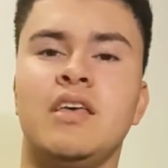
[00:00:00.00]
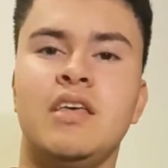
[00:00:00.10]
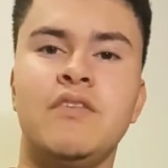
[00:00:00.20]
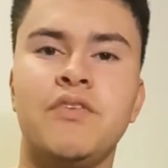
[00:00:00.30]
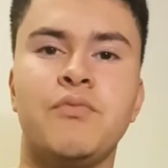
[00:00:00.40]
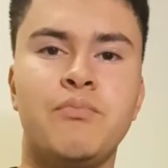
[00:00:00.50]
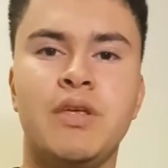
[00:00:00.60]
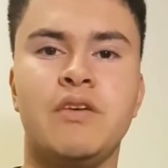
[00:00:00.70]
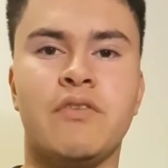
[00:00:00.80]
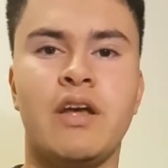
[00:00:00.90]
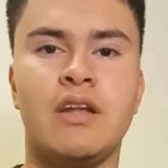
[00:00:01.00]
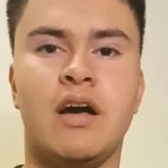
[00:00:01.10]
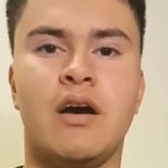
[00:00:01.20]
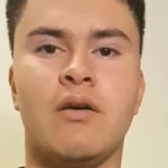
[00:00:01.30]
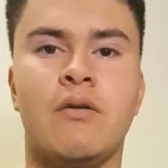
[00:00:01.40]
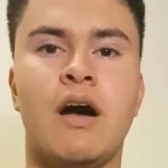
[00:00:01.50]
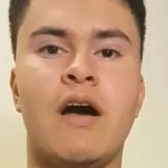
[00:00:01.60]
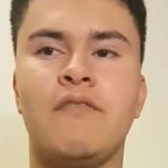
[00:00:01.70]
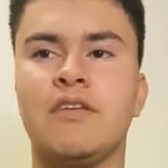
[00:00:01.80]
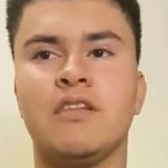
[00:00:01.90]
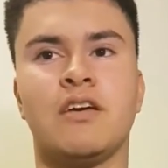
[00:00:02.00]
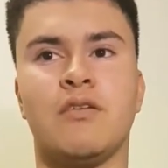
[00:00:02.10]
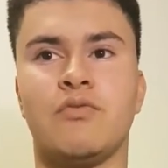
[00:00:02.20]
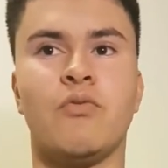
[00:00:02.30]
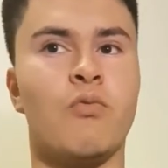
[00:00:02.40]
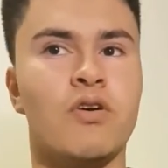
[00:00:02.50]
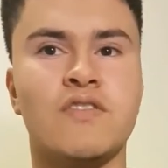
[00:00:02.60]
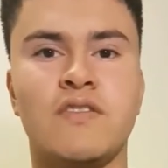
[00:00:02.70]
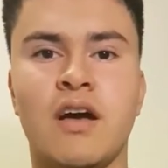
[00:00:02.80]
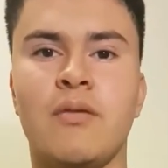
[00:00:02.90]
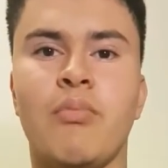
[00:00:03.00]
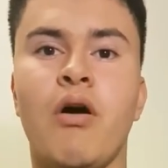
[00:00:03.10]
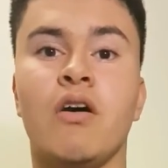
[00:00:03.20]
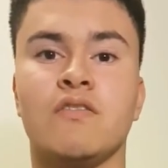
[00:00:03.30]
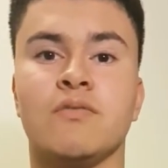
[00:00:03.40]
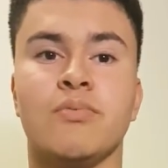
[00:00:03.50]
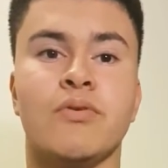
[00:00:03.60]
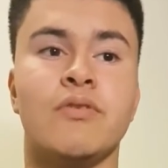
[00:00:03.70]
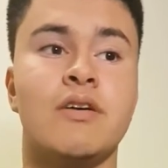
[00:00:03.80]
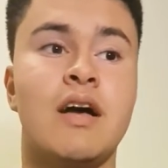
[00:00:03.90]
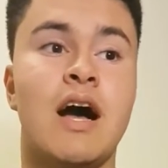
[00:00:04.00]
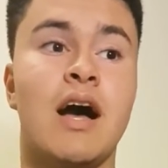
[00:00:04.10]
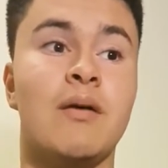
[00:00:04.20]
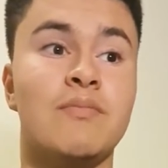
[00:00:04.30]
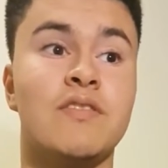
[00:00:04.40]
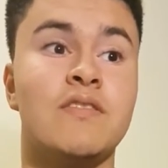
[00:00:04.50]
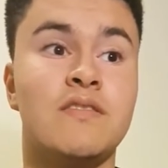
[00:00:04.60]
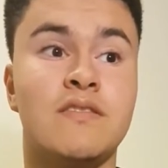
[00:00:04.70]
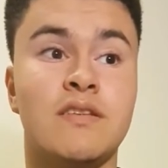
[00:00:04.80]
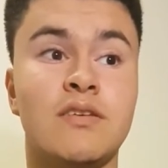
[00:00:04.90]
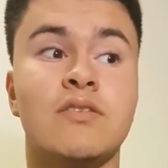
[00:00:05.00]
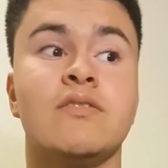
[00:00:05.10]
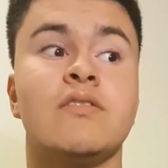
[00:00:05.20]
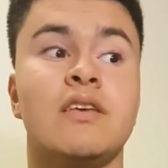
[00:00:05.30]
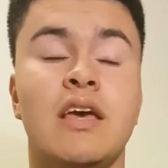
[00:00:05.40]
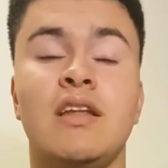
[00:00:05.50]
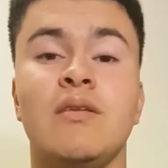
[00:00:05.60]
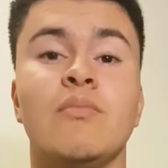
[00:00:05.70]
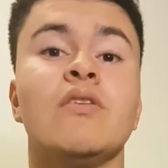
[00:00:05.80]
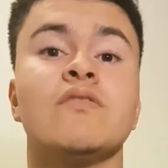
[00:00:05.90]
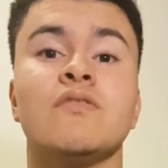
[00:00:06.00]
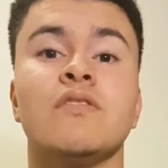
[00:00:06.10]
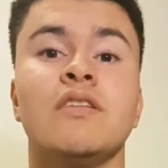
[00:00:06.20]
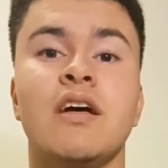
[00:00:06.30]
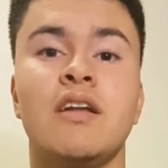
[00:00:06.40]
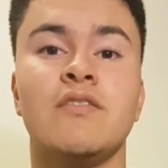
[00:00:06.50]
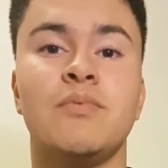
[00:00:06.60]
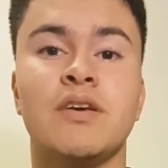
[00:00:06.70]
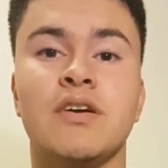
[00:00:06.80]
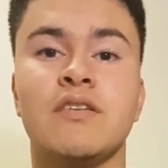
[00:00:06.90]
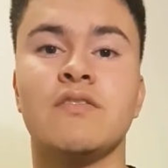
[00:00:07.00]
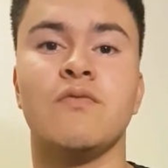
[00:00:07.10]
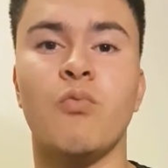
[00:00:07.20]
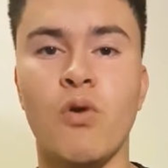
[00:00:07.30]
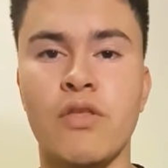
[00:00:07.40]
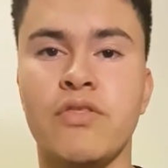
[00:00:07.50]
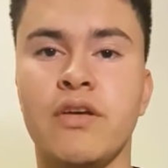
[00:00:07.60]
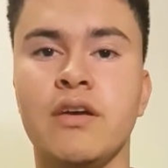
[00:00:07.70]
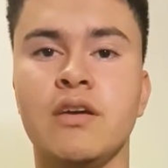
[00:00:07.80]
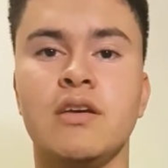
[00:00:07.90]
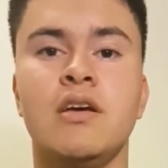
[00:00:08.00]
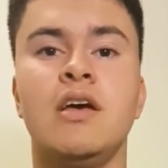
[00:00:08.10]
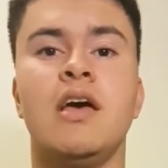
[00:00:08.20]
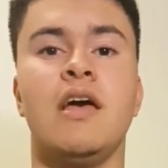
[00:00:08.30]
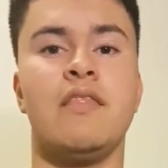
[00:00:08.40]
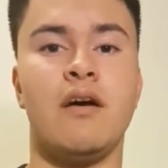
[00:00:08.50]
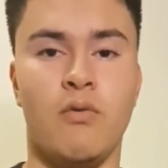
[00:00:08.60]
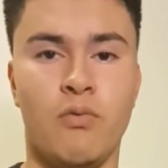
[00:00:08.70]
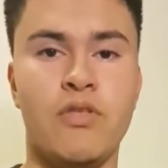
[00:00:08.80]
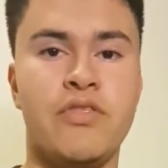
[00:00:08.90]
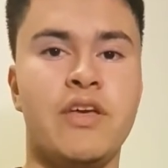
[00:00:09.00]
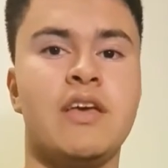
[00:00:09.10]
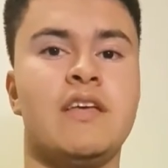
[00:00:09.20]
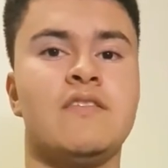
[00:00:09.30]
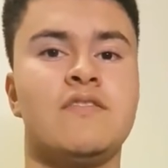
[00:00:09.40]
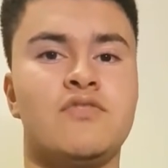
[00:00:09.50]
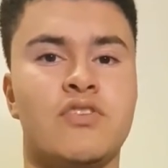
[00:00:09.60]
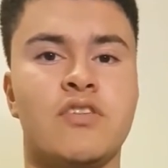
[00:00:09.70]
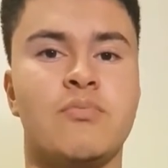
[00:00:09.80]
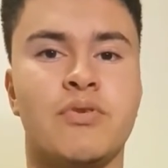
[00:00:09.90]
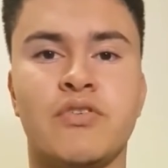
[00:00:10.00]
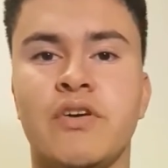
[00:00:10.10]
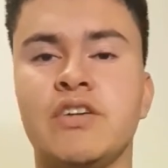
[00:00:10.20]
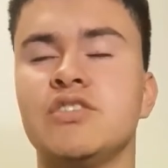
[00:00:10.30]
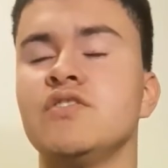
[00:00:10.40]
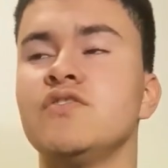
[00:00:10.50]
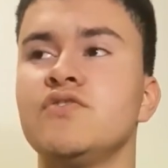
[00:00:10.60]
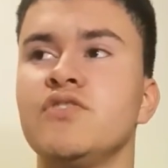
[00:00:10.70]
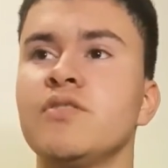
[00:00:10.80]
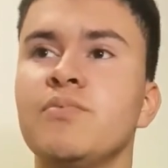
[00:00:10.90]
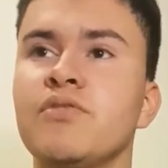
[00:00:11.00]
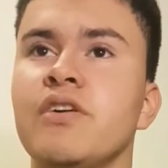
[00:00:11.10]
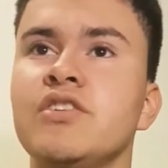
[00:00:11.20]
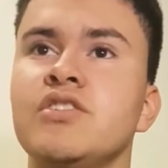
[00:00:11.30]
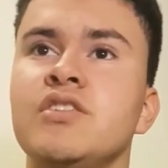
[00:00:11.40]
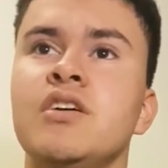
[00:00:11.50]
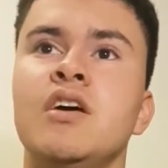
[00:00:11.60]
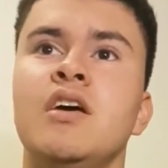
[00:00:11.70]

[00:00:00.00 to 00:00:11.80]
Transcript: even me right now, having like the worst diet possible, I'm still gaining muscle, and that is because of one thing, and that one thing is strength progression. Strength progression